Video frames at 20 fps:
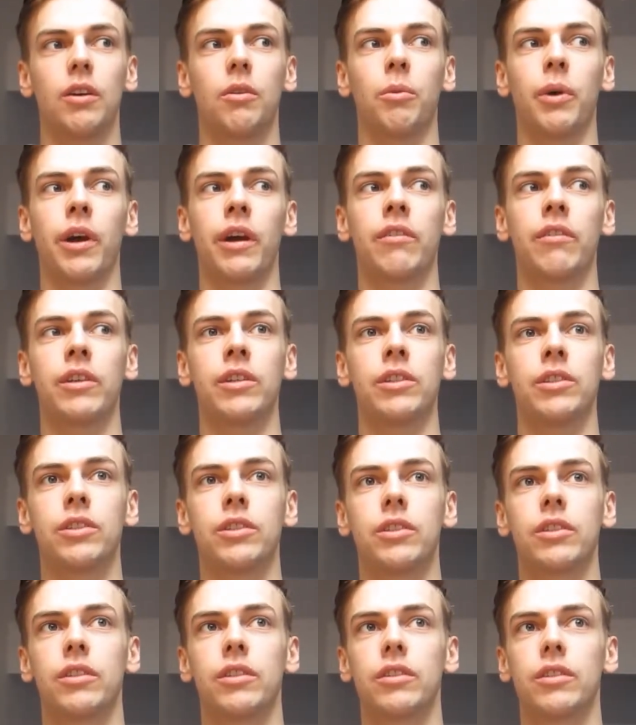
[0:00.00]

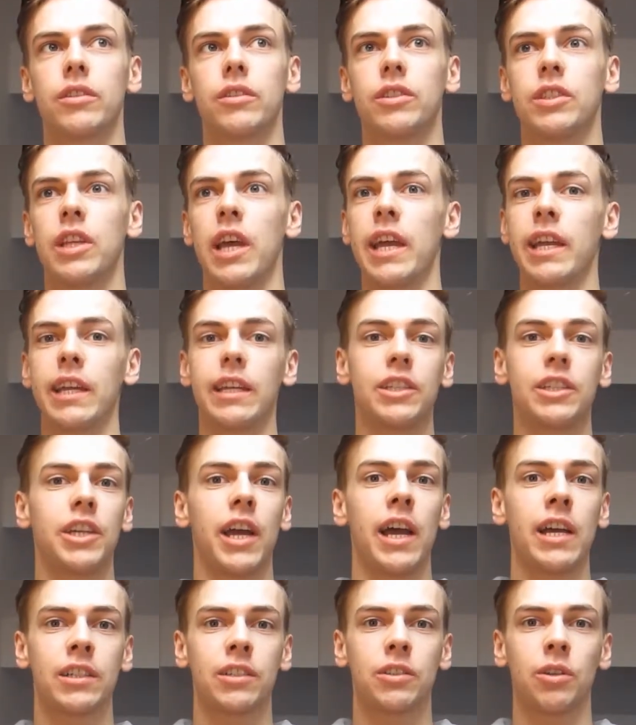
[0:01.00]
whereas say your
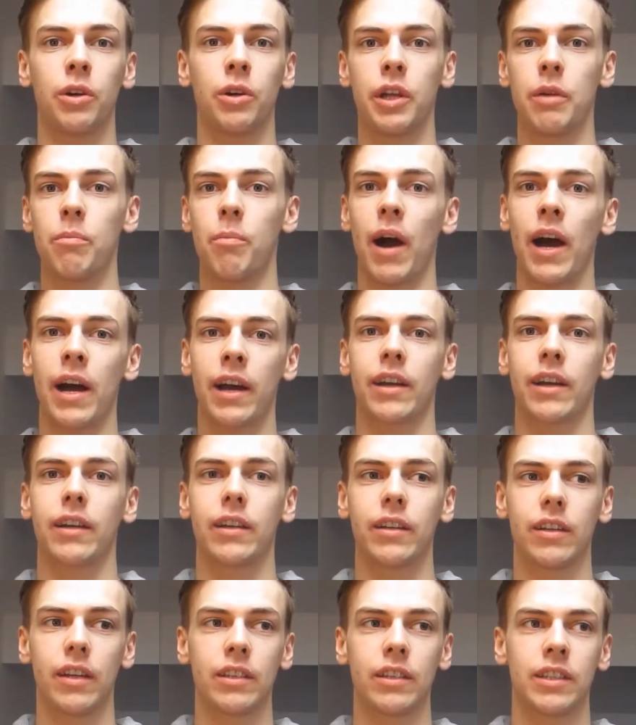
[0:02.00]
chest or your back
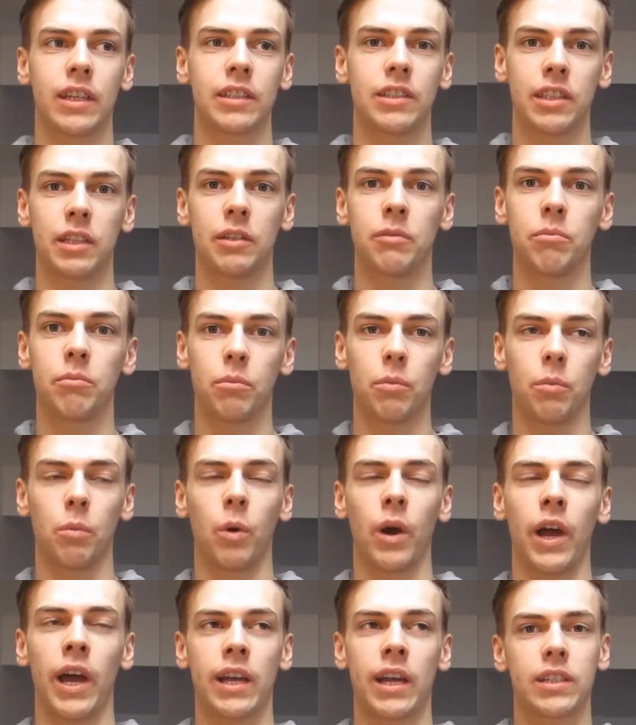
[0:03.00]
essentially
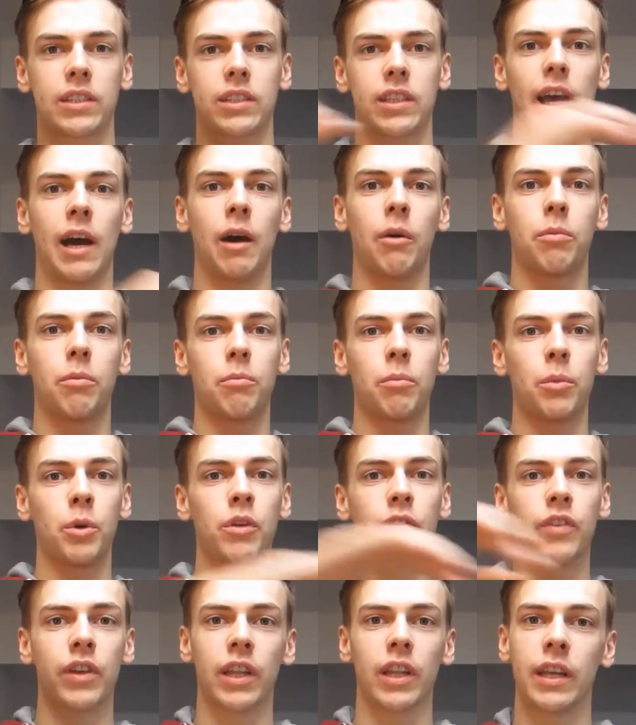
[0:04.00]
works to help
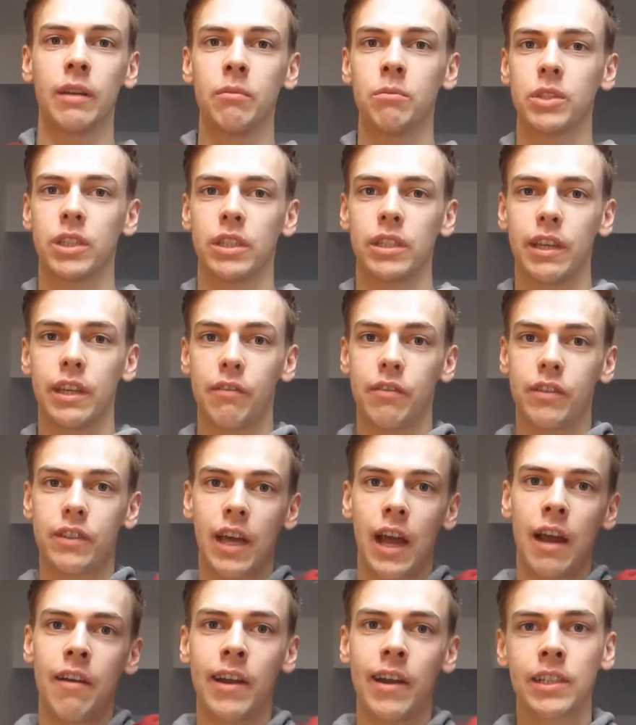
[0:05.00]
move your limbs in different
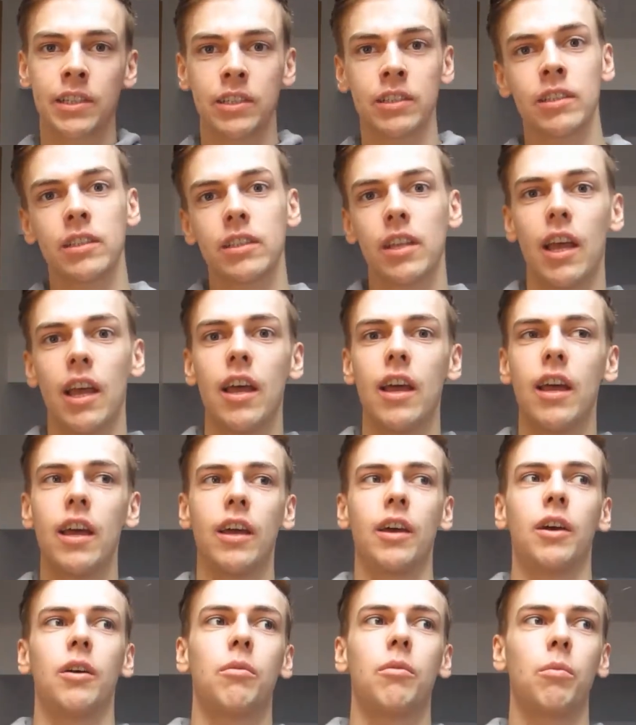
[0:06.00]
directions.
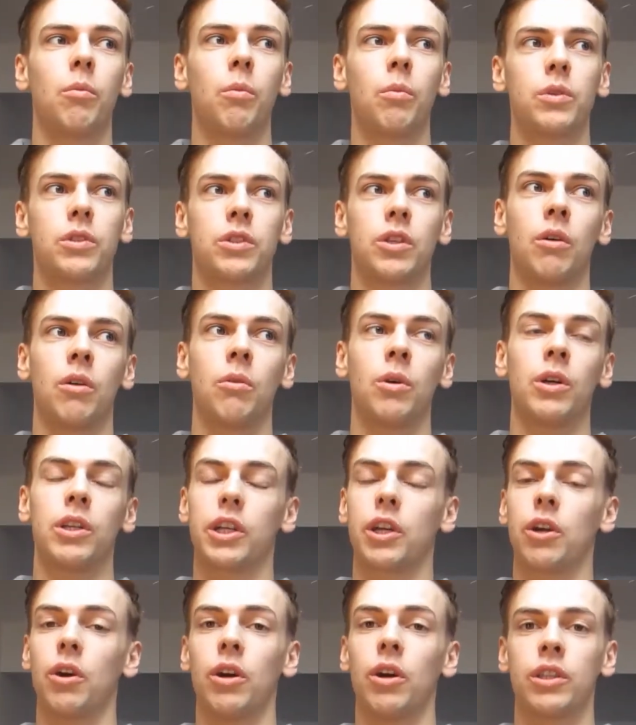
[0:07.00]
So all
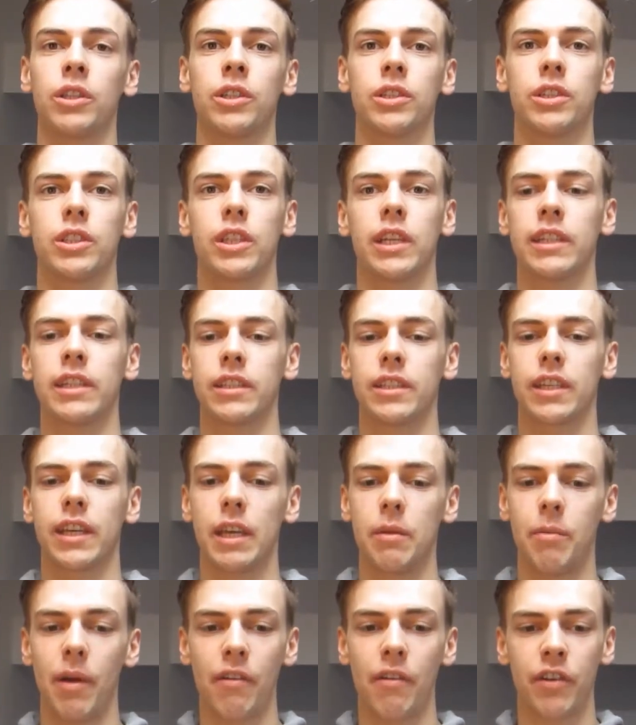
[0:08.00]
your core does is
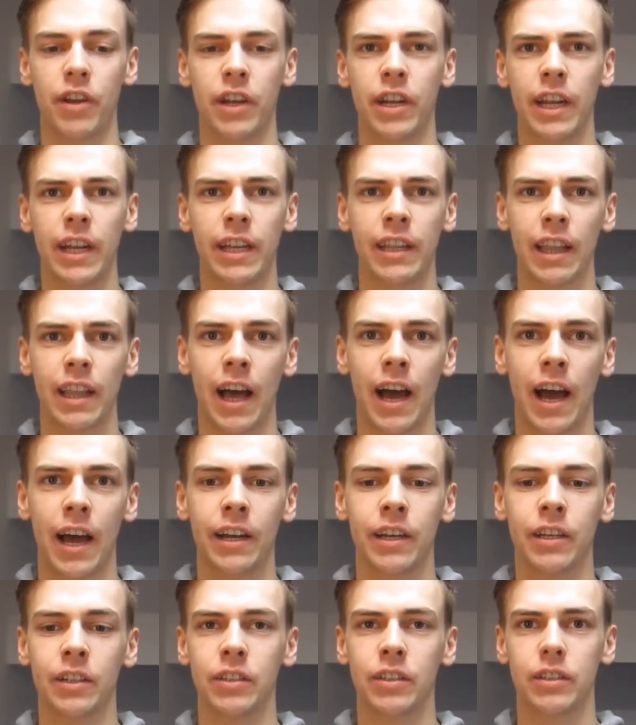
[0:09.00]
keep everything in
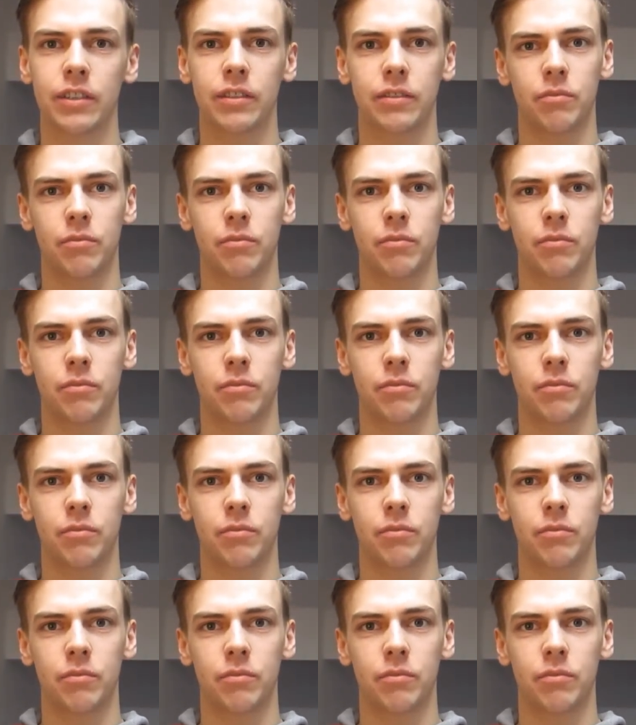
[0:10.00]
line and